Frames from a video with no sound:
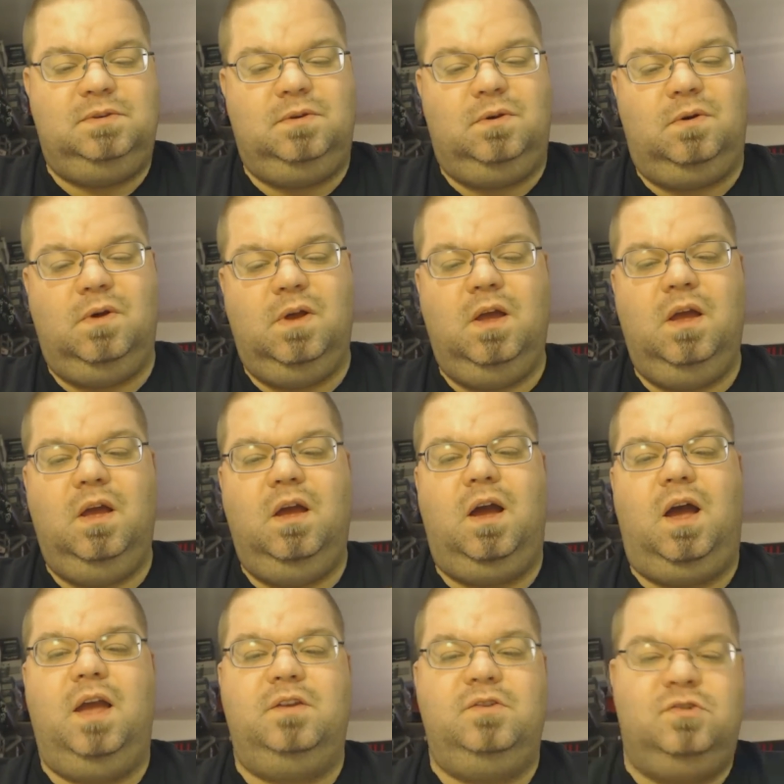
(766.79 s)
So
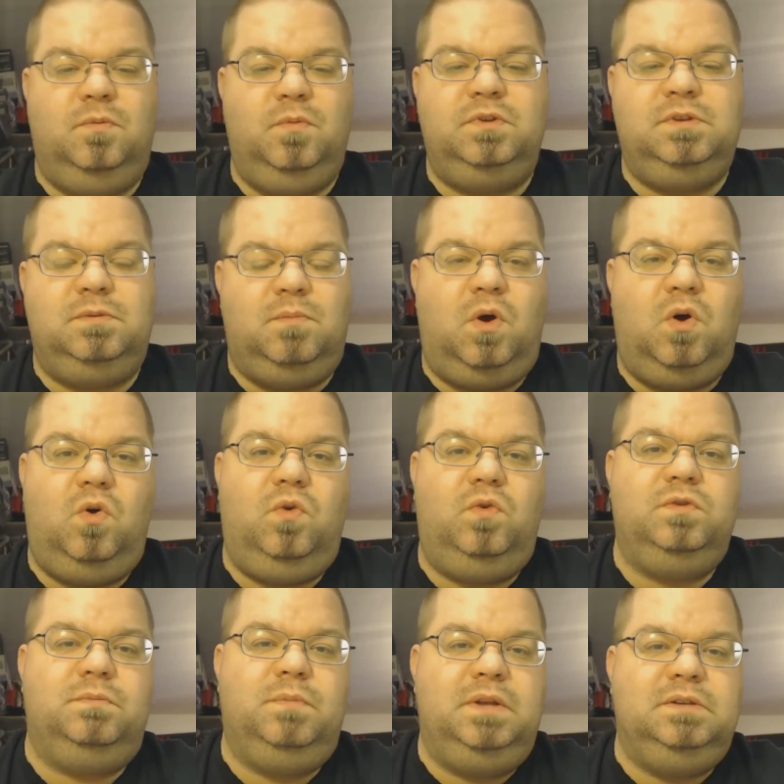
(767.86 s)
I dremeled some
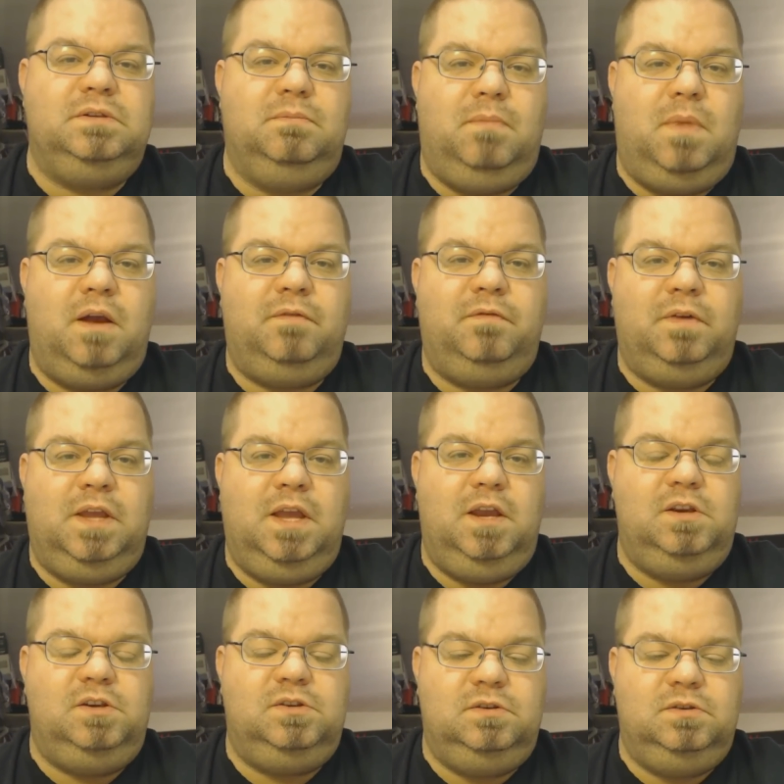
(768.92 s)
holes, made some
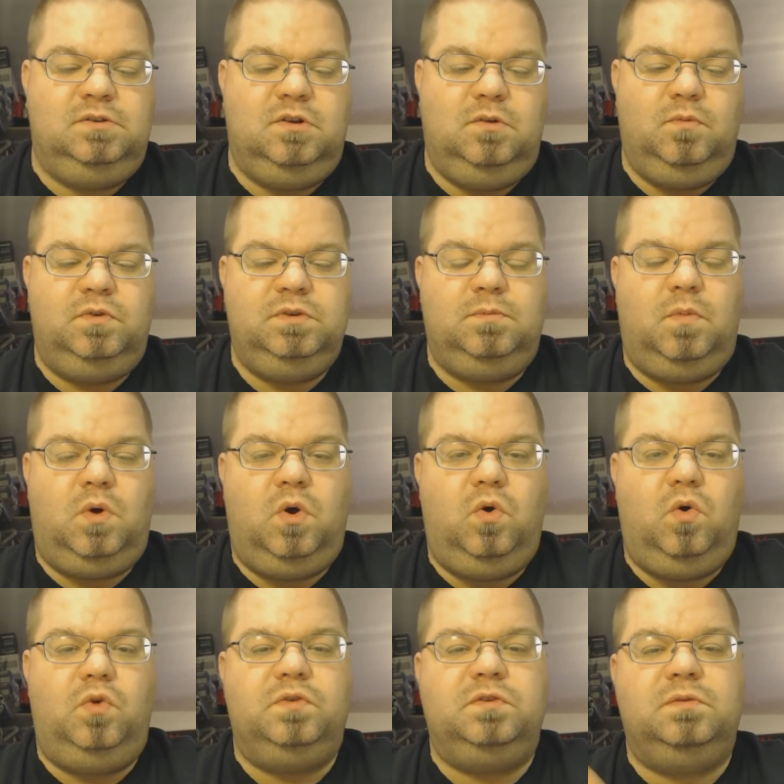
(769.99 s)
modifications, dremeled some
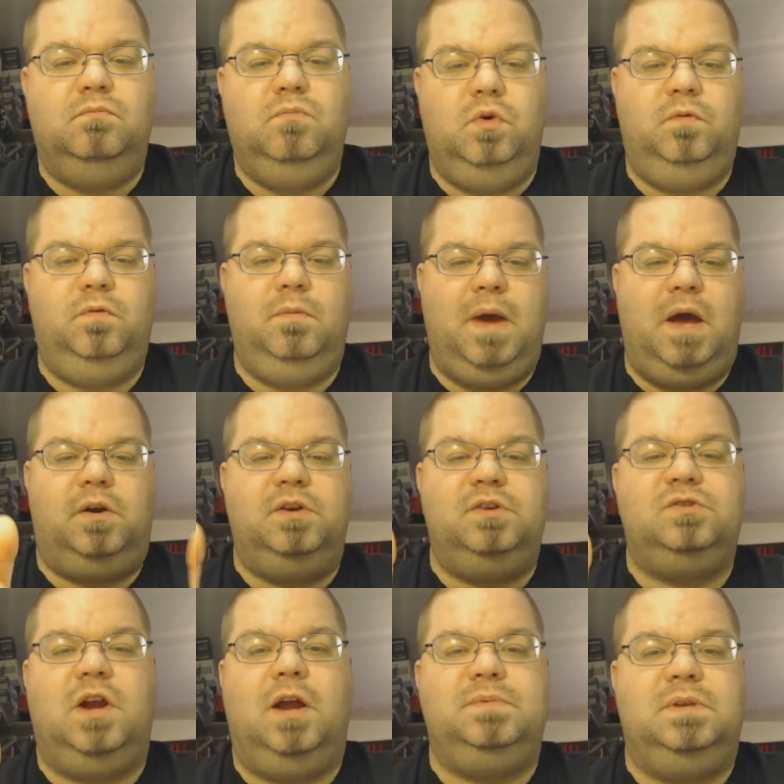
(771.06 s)
holes, moved the battery
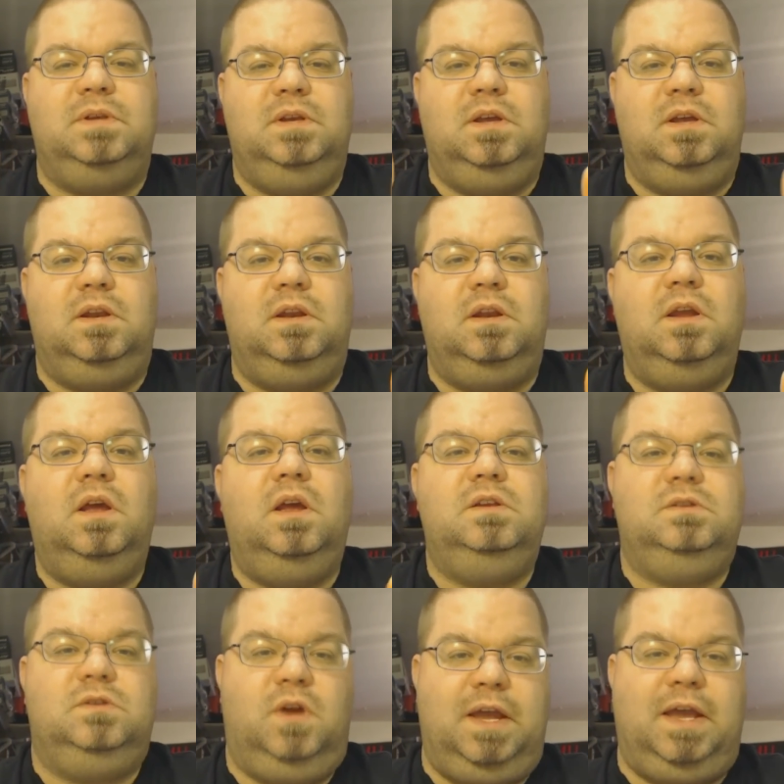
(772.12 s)
straps in
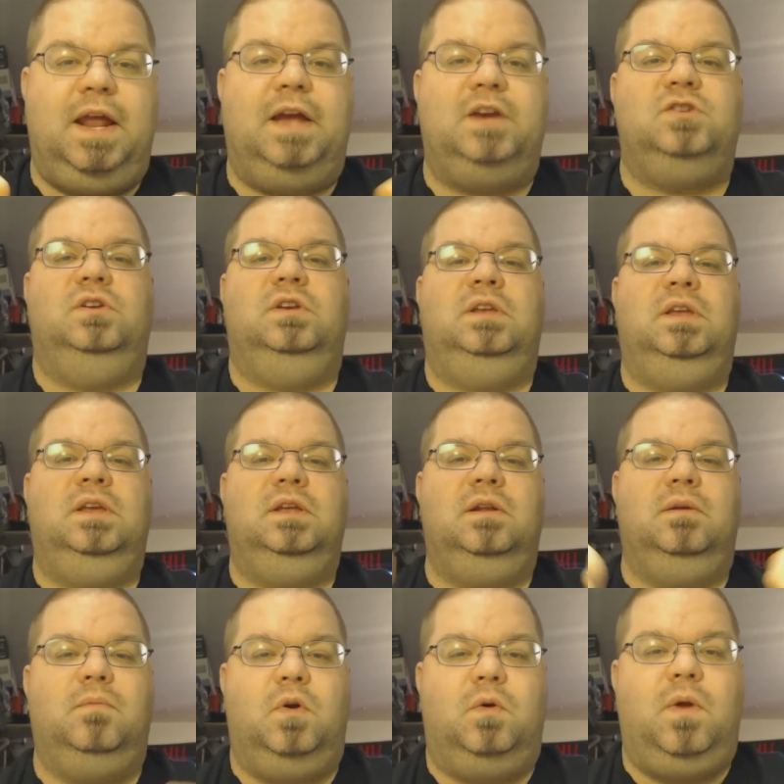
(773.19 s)
so I could actually get
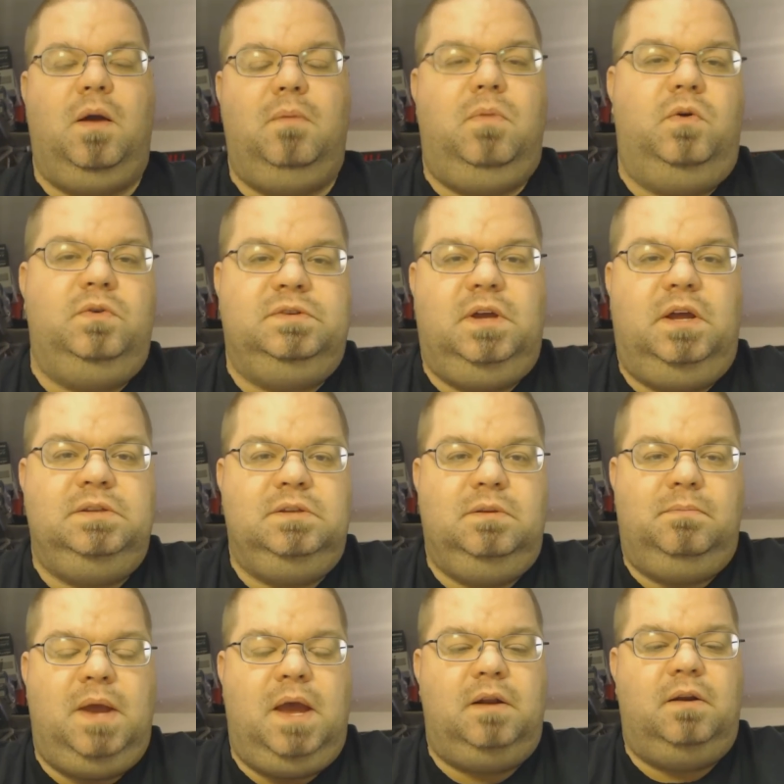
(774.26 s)
them around both sides of
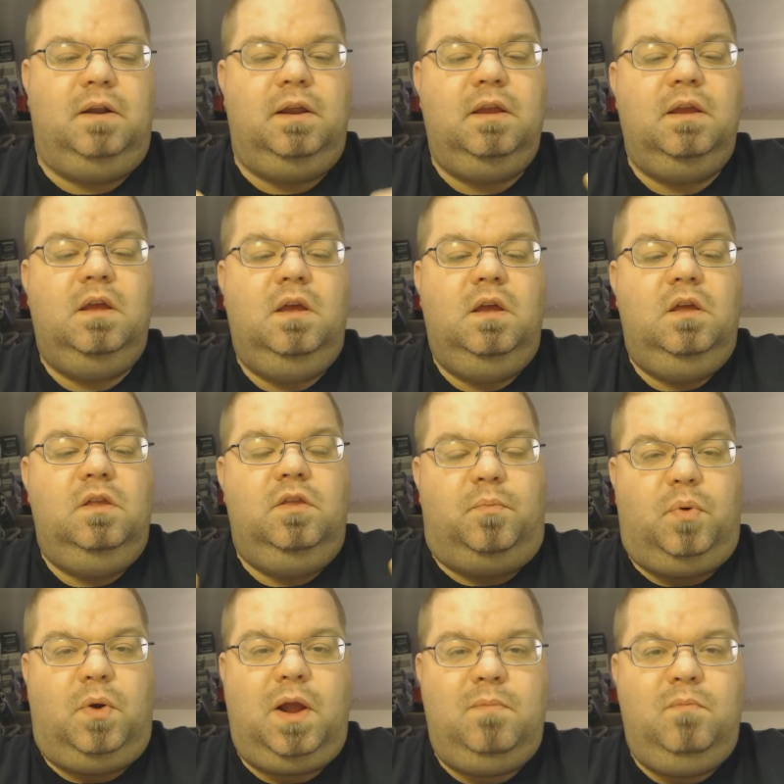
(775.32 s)
the battery. The
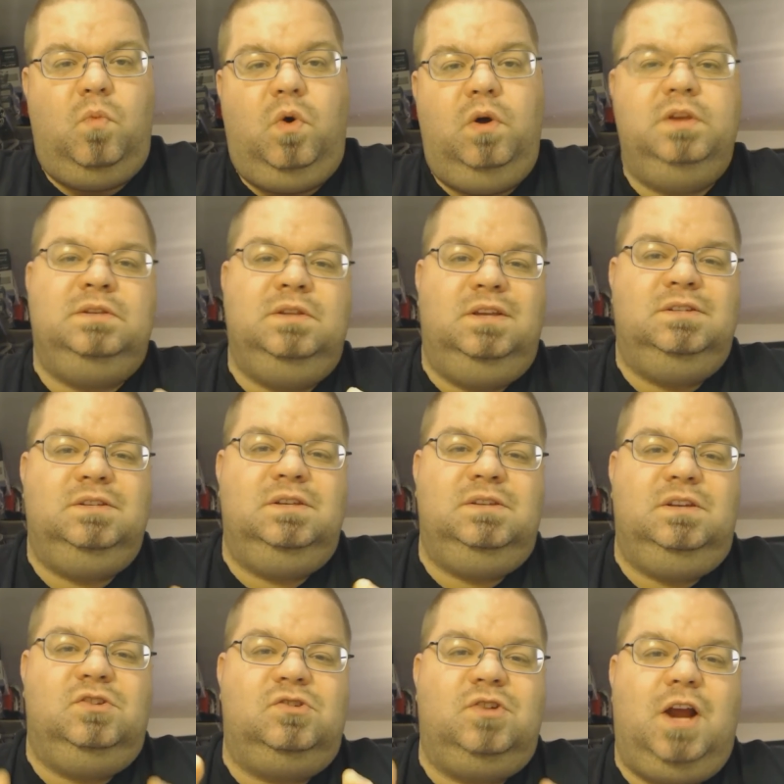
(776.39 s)
problem was the
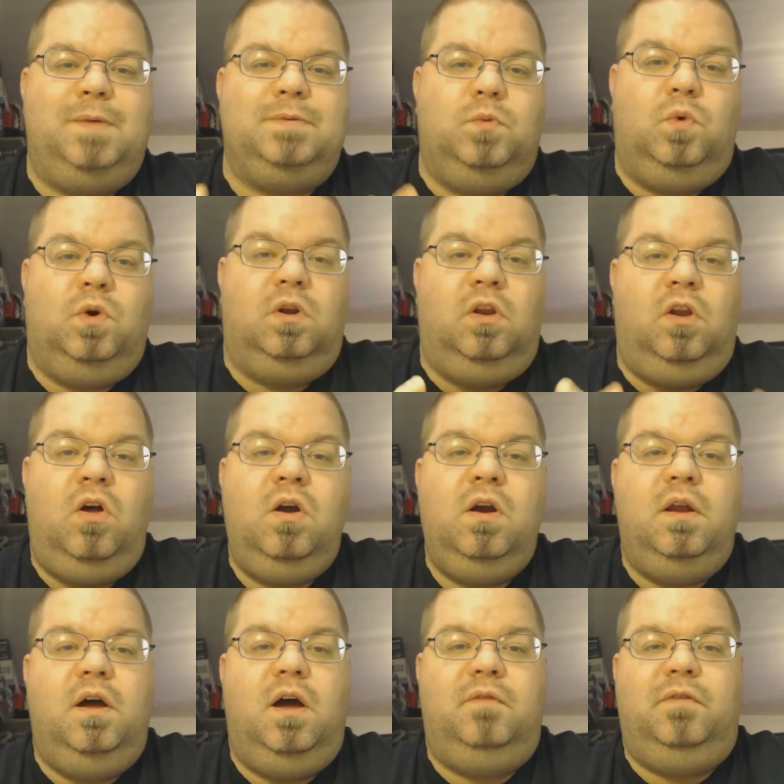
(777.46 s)
existing straps weren't long
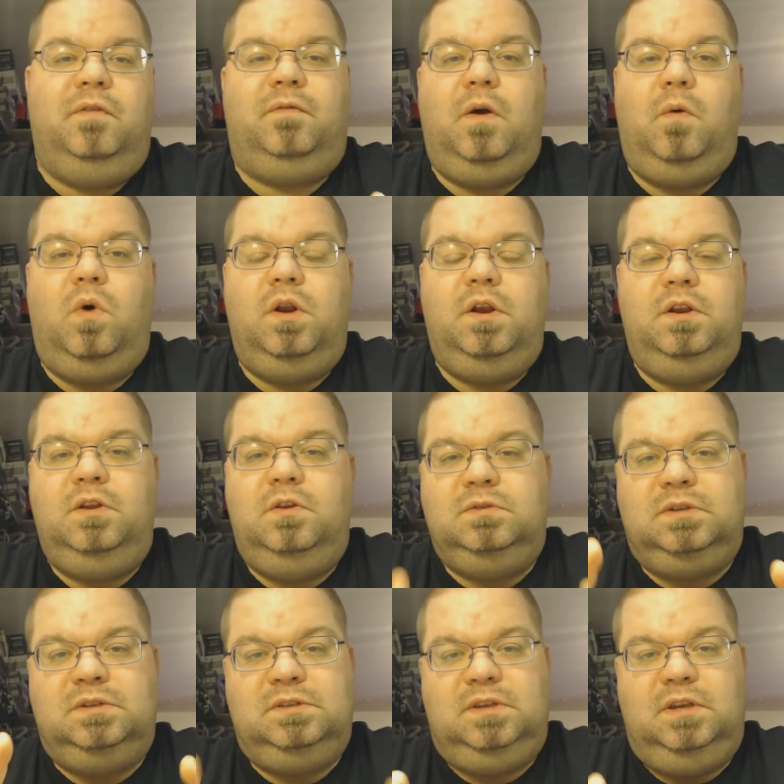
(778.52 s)
enough if I wanted to
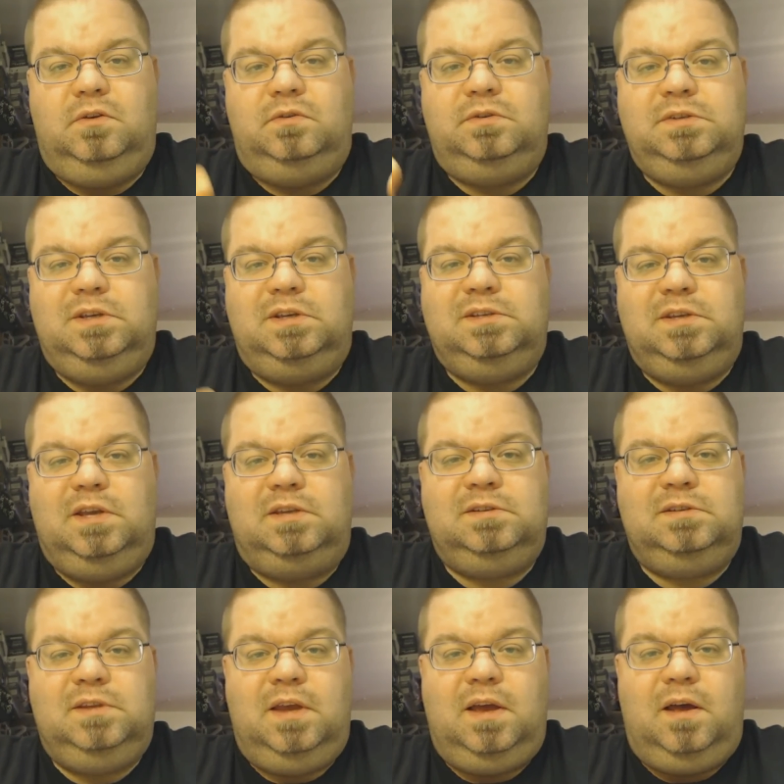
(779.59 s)
use a single 6S
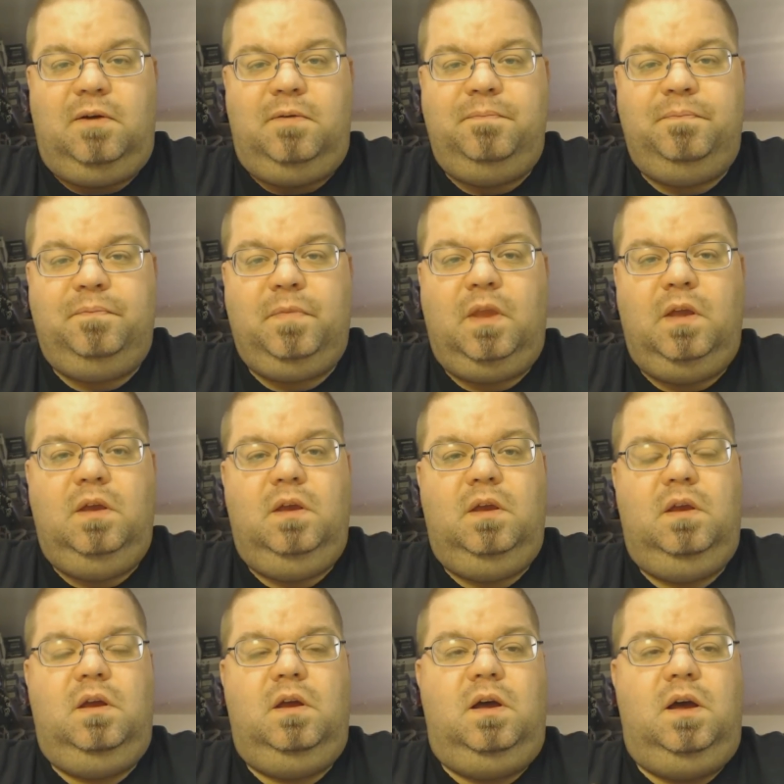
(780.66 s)
cell,
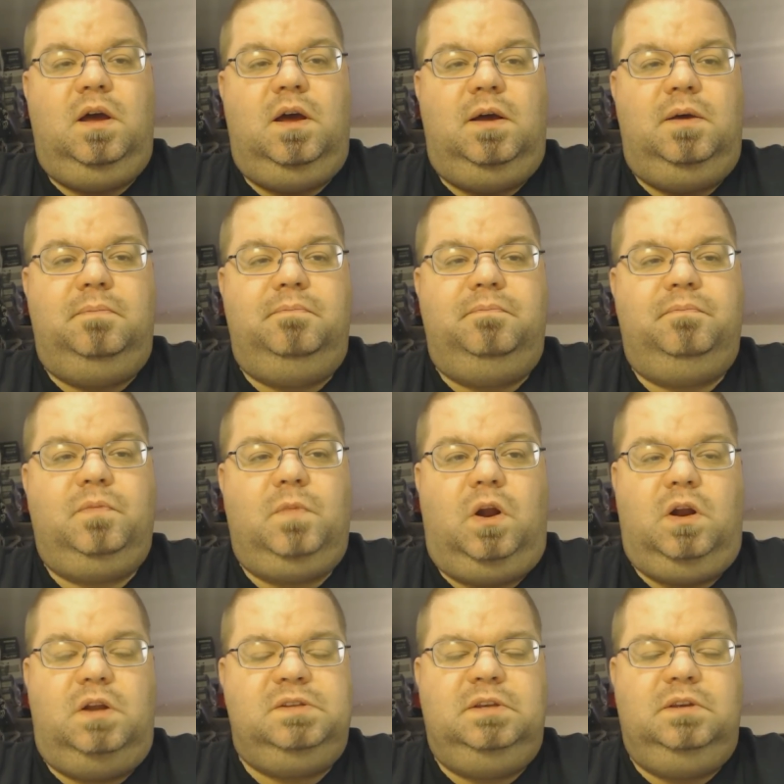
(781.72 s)

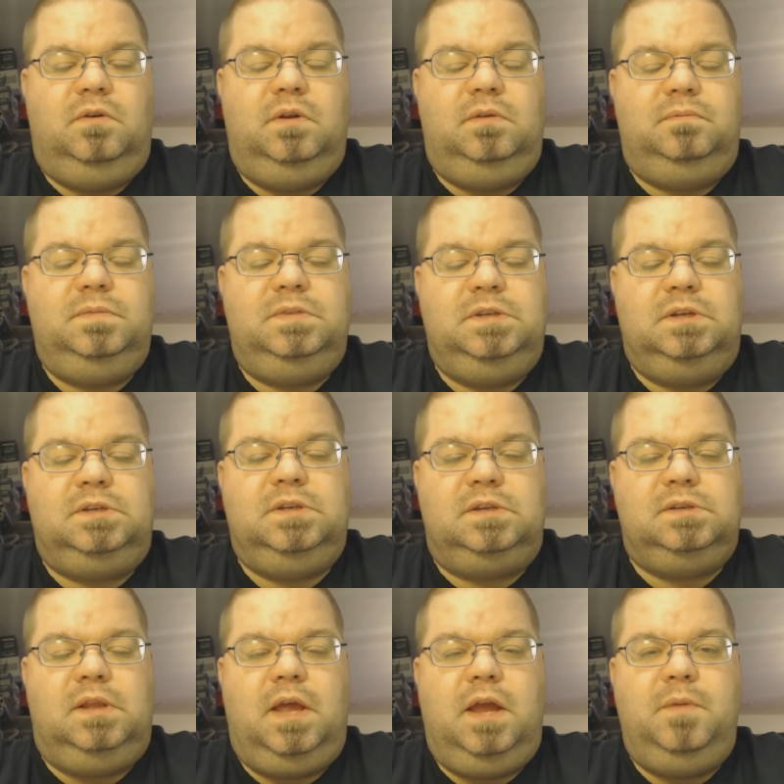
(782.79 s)
or a single
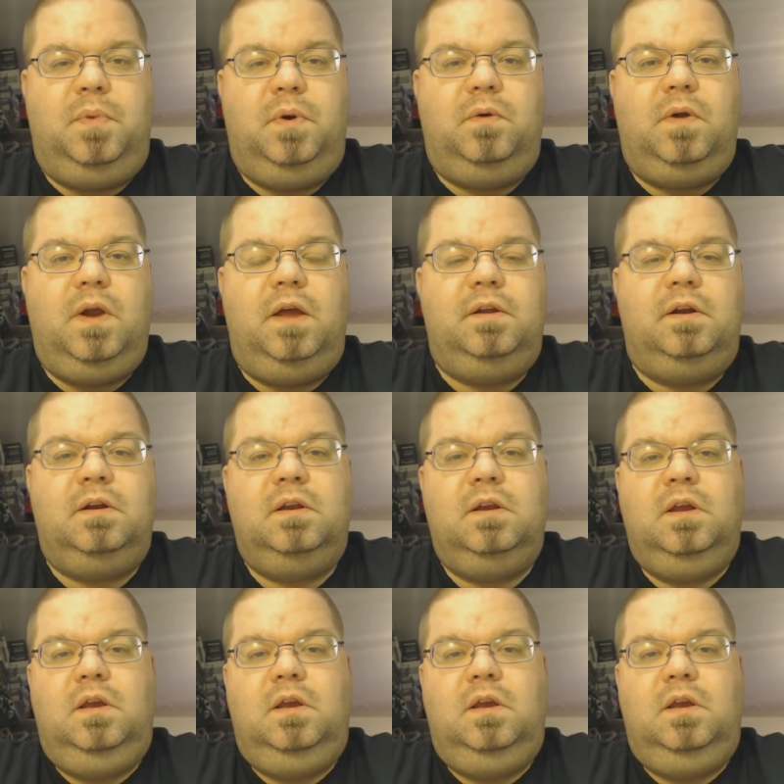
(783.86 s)
6S lipo rather.